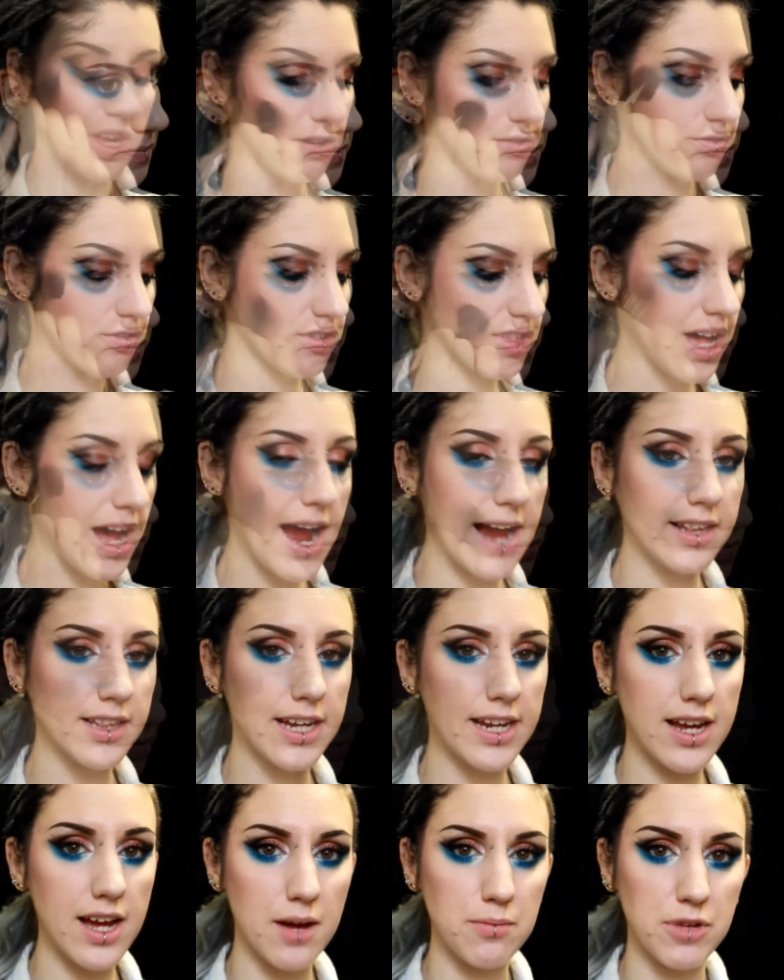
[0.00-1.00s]
For the
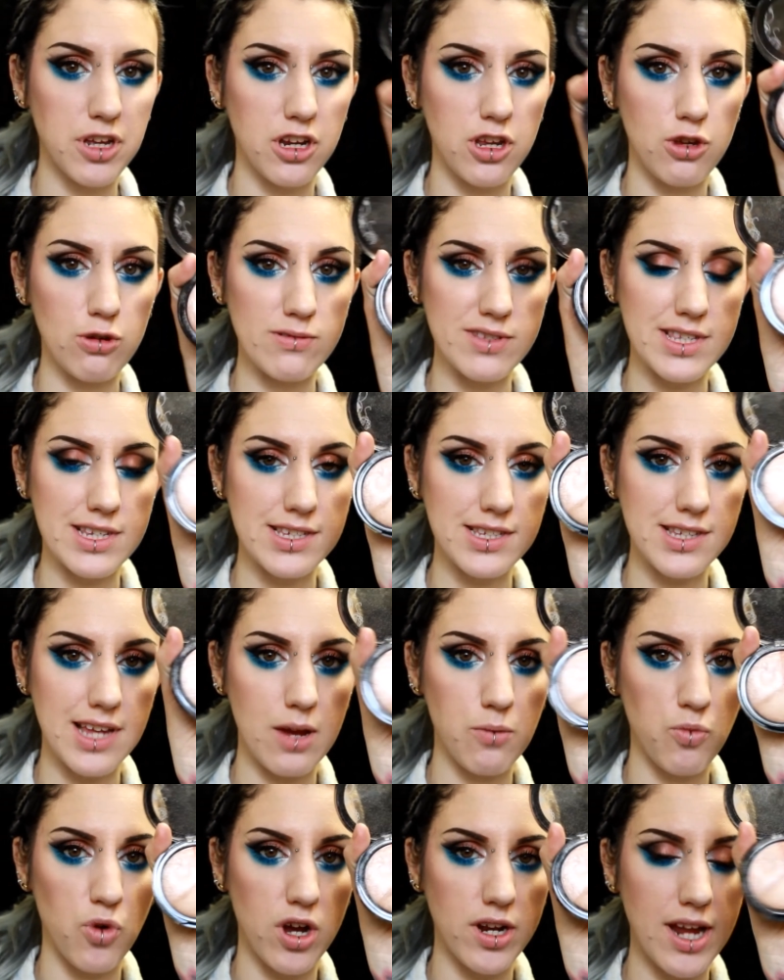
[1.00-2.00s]
highlight, I'm gonna use the
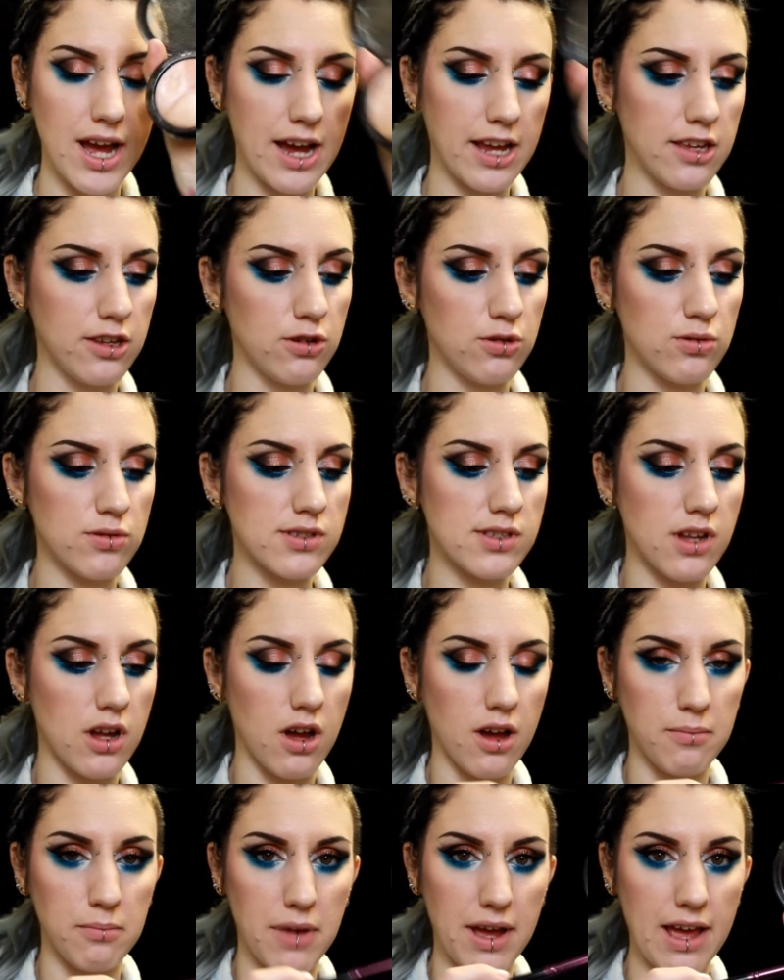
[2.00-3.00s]
same one I used
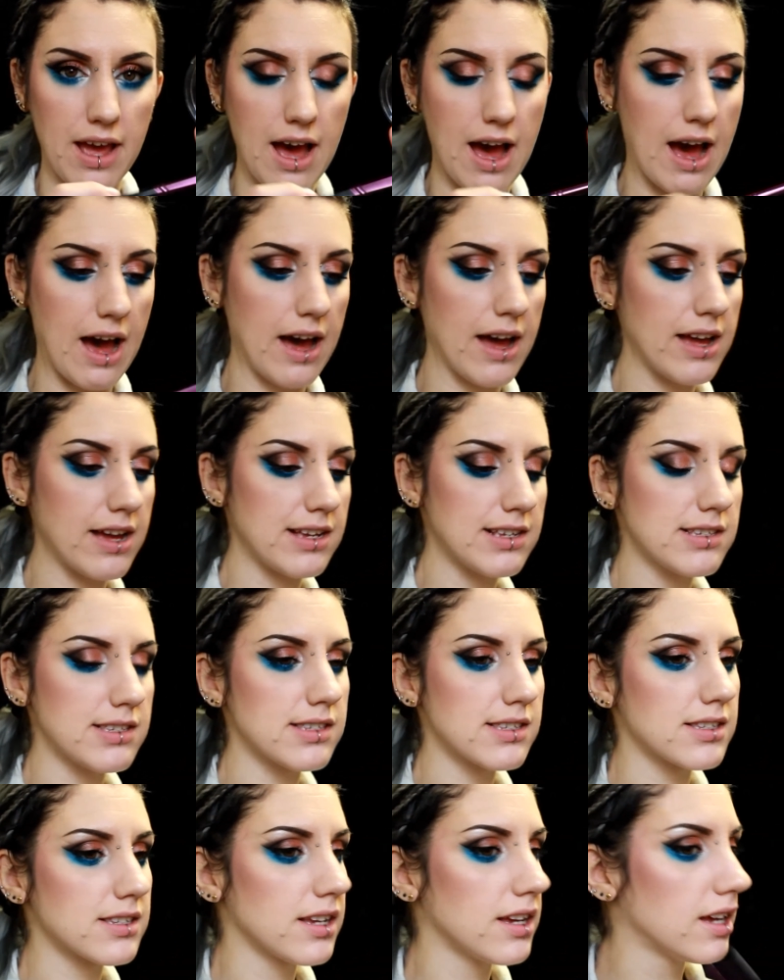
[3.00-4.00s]
on my
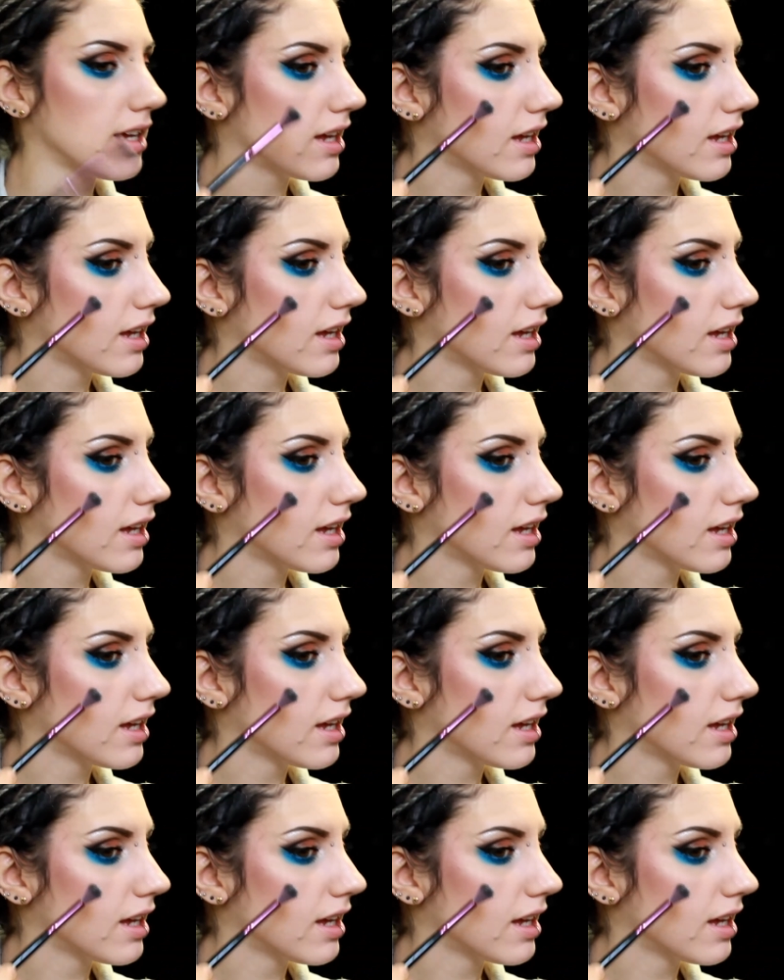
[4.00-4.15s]
eyes.